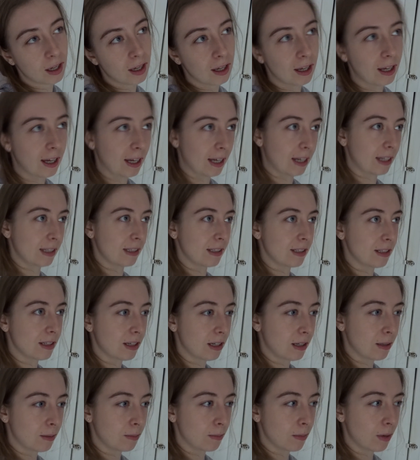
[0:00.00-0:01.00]
and
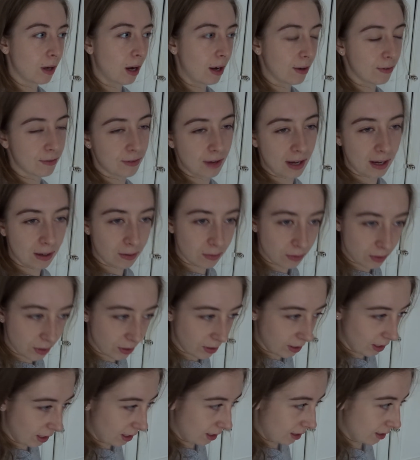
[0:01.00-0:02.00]
I found
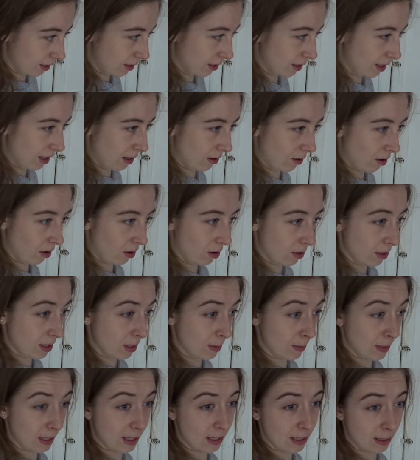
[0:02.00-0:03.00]
that there are some
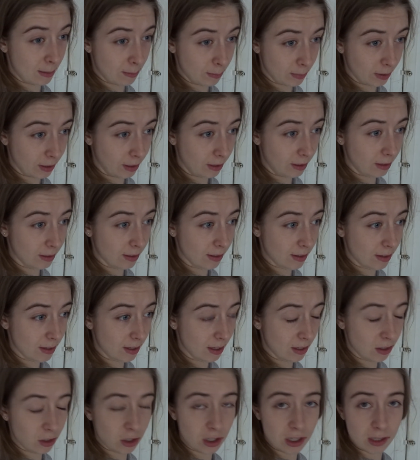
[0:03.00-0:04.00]
exemplars
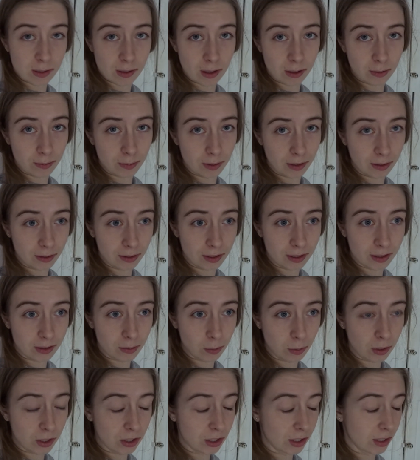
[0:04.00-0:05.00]
that she's uploaded,
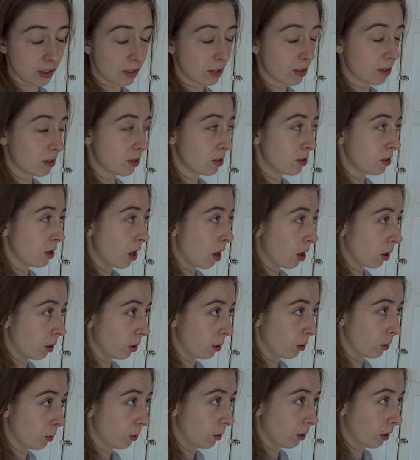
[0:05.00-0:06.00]
which is
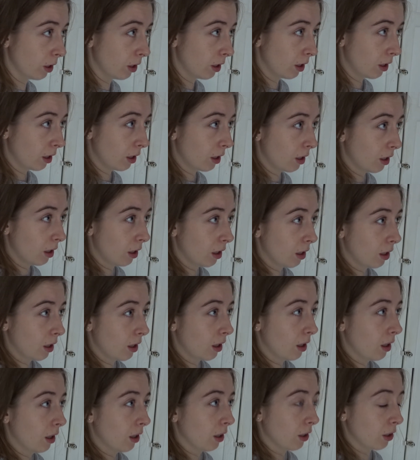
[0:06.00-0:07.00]
so
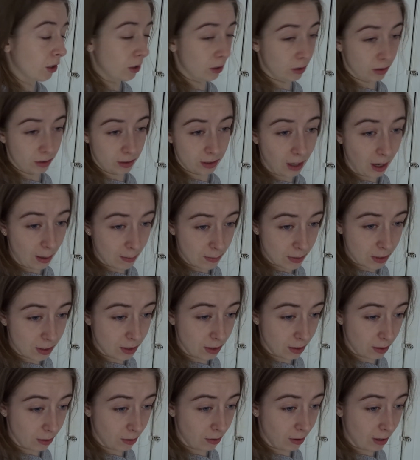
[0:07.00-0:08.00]
good. I'm
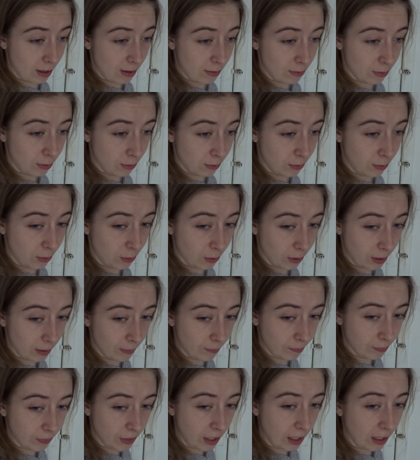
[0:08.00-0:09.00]
so grateful for it.
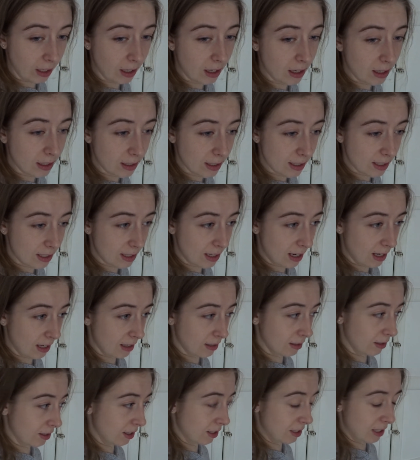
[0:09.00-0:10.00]
Like, I
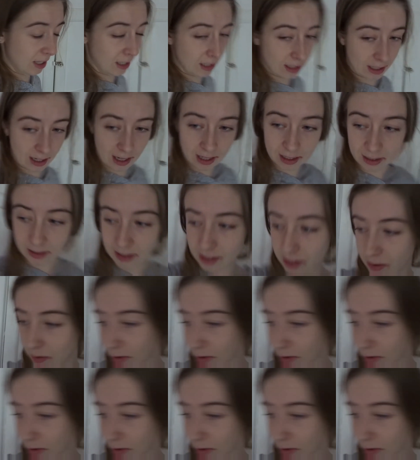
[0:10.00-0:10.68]
understand the technicalities